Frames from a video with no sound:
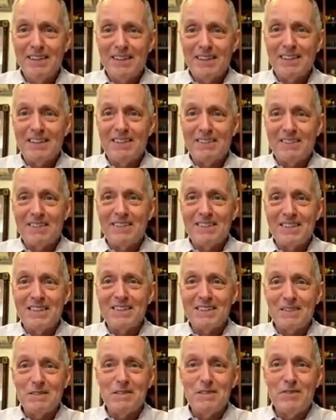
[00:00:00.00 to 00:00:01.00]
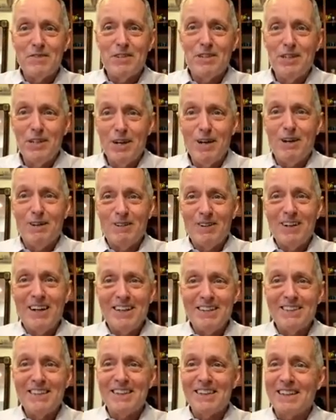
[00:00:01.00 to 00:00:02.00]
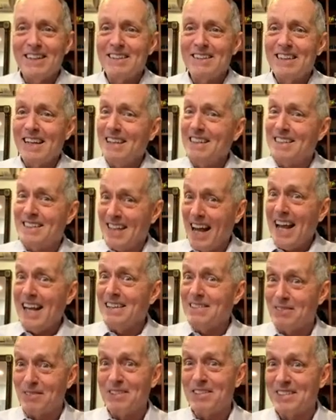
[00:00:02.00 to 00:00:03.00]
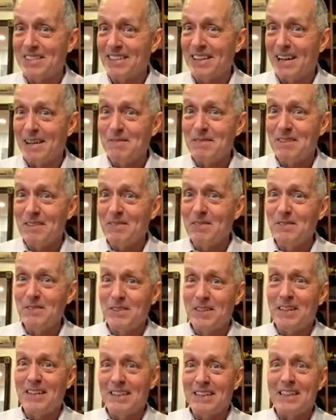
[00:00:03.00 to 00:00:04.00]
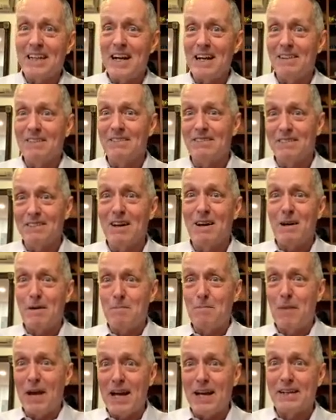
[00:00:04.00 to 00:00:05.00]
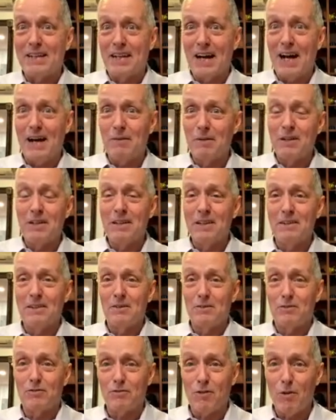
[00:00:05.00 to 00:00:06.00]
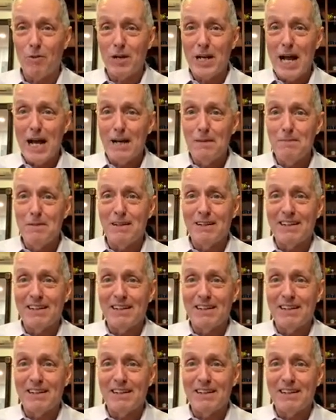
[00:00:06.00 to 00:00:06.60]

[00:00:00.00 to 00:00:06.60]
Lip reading: And it's for show. It's like, that's dangerous. I mean, if you encounter an armed bad guy, what are you going to do, throw it at him?